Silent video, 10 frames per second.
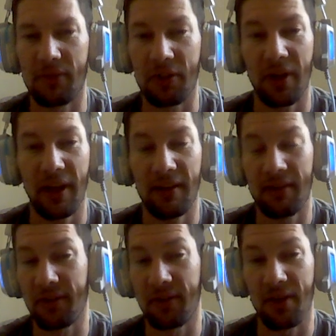Do I?
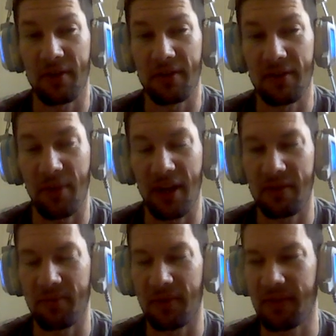Who knows?
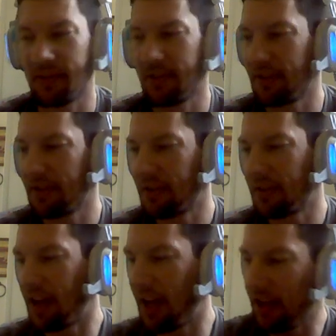Possible.
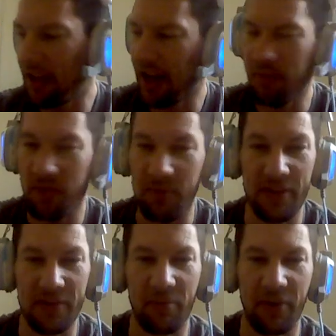I would
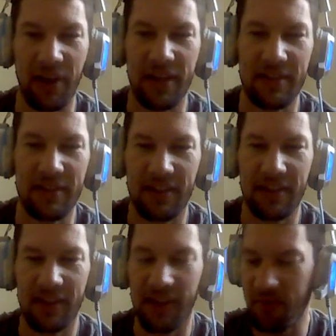be surprised.
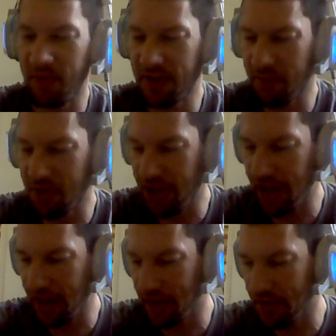That'd be some
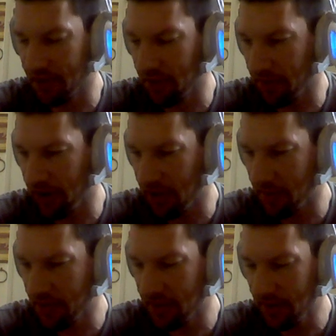shenanigans going on.
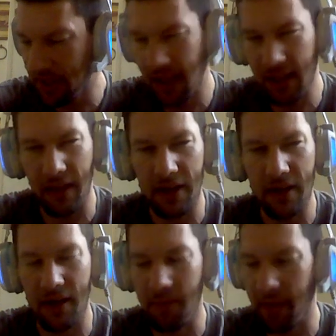There was something like
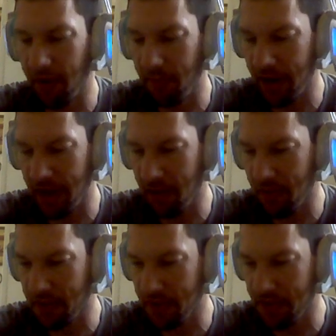London about buying
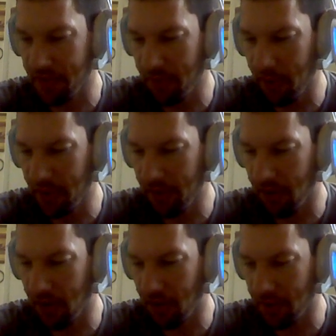horses, remember,
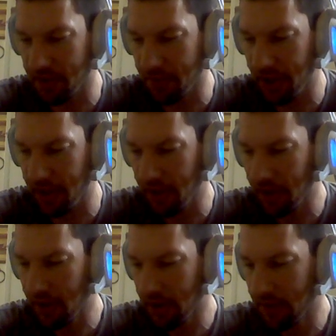or a horse meat.
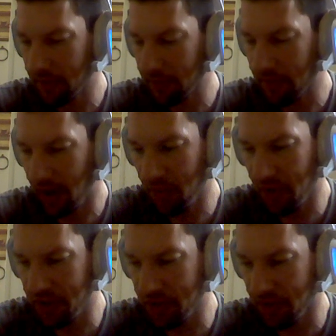I'm
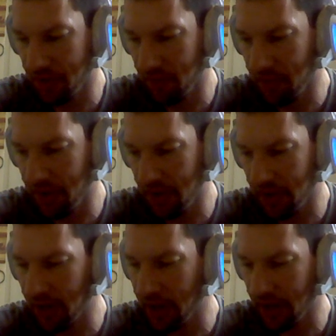pretty sure
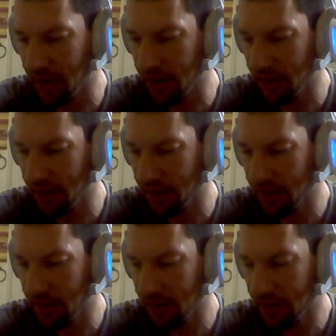within a
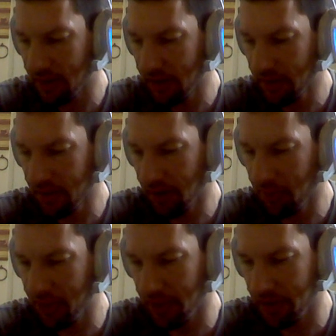
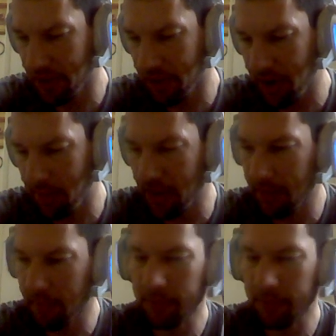couple years ago, maybe.